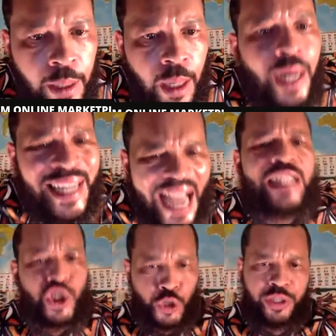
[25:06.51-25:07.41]
of
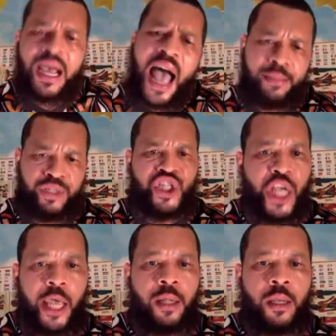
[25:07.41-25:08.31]
nature type
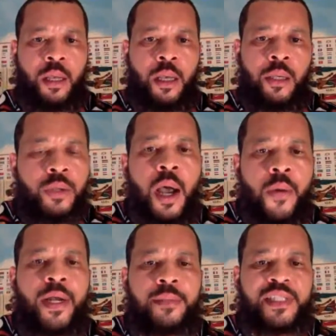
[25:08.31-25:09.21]
shit. You know
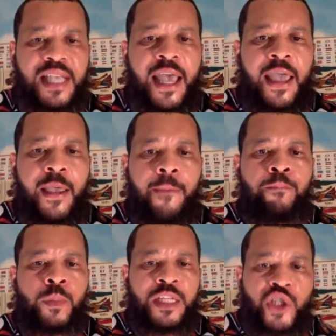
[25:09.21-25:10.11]
what I'm saying?
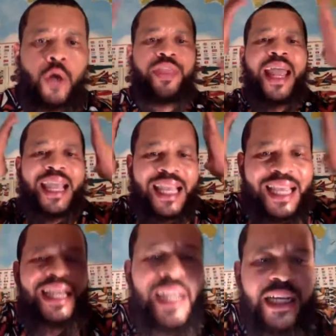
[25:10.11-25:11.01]
So there
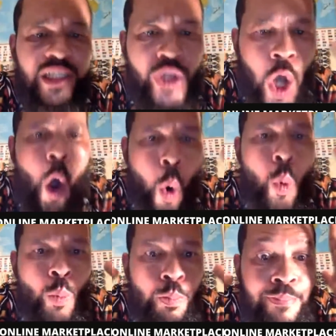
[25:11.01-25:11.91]
is no
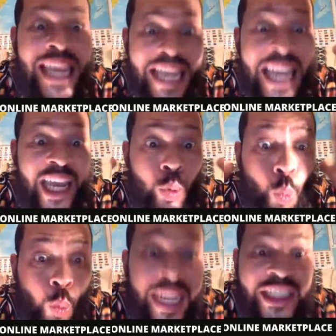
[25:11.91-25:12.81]

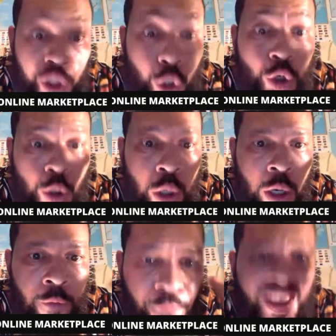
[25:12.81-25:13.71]
midwinter
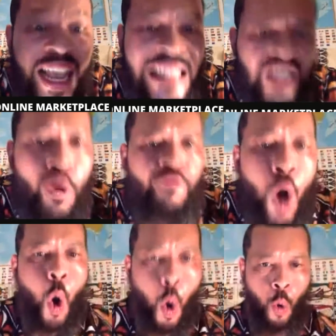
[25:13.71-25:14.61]

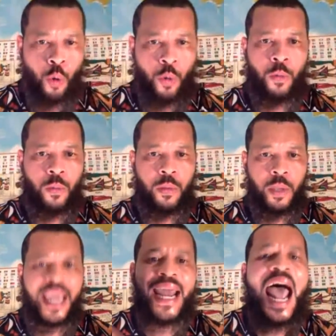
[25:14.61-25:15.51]
festival
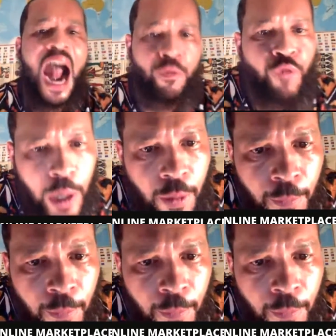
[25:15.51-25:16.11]
in Africa.